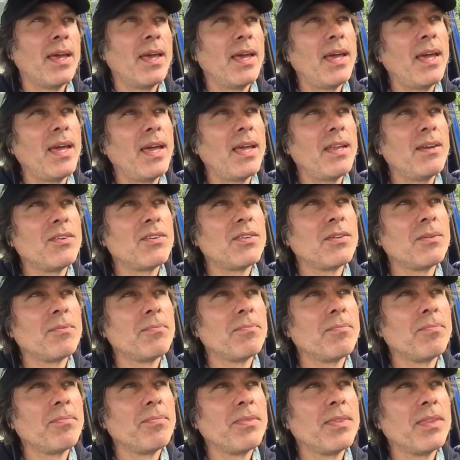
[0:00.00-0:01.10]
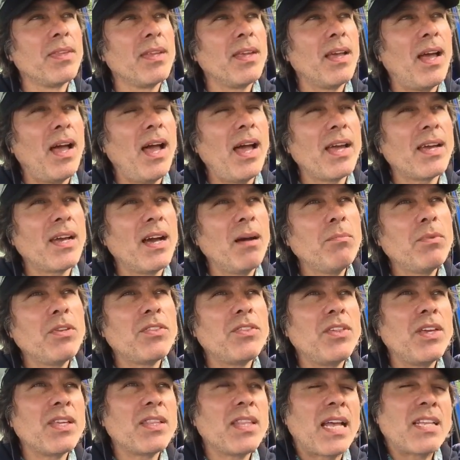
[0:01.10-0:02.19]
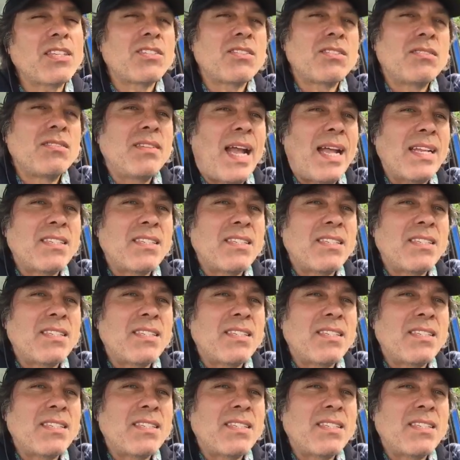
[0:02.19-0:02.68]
And I come to think that's